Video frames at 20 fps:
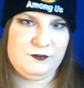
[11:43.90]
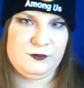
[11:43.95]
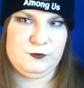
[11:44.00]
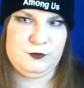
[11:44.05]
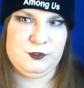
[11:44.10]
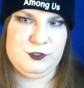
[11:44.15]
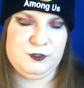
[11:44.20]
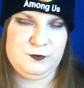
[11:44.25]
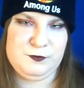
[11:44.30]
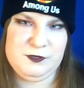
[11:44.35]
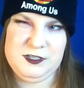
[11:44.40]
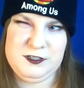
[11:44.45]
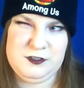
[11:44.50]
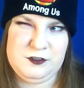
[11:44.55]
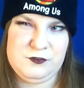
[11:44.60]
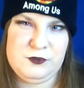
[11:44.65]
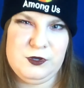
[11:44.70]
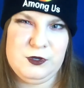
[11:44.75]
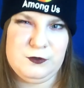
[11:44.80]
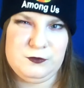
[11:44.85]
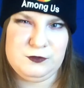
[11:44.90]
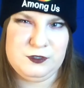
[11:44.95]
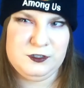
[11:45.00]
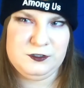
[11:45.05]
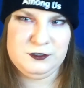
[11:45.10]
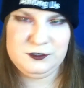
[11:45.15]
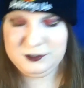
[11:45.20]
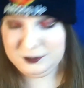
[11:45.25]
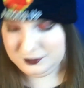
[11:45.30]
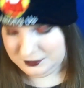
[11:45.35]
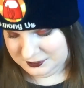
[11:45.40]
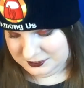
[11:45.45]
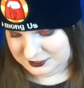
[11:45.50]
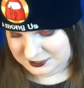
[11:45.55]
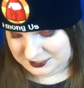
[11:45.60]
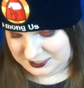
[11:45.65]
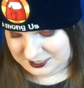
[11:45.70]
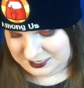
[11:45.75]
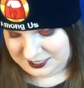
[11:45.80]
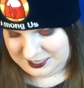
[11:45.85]
worth being thrown.
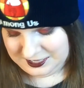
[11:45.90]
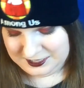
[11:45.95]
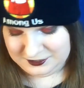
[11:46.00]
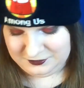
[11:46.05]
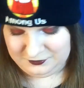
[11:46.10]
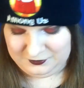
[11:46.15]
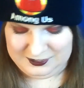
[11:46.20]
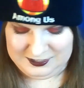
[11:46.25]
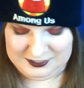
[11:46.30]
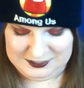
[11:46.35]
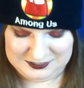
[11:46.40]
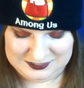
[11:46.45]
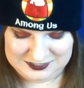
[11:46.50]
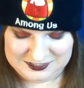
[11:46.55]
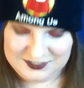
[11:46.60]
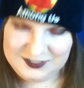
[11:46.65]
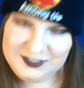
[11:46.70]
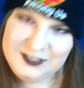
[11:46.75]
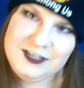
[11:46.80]
Anyways,